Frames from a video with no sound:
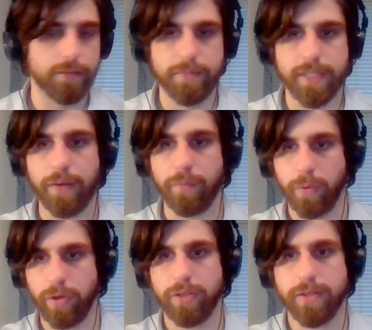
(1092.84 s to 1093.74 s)
set of
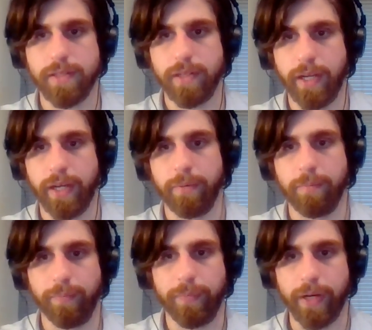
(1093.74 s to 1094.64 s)
words
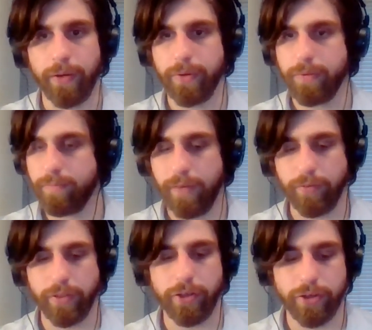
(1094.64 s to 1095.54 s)
that I would
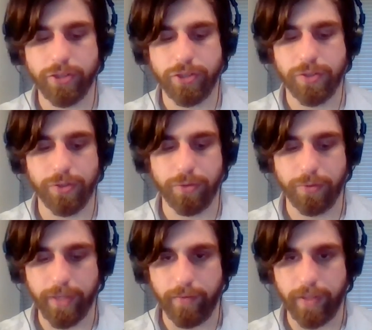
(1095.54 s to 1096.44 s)
heavily encourage you
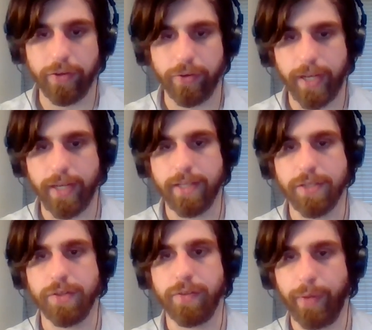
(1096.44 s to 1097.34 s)
to kind of integrate
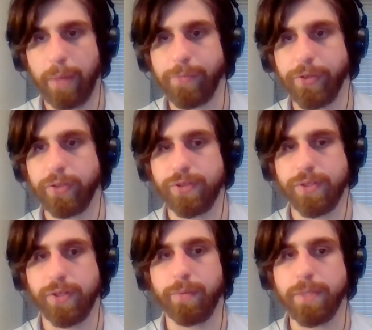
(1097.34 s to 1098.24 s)
into the vocabulary
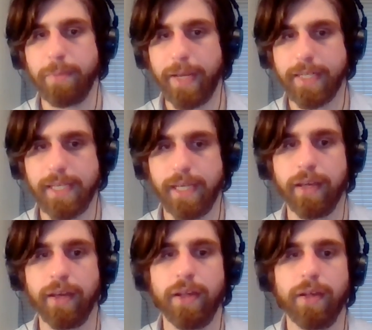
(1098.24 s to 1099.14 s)
using when debating T,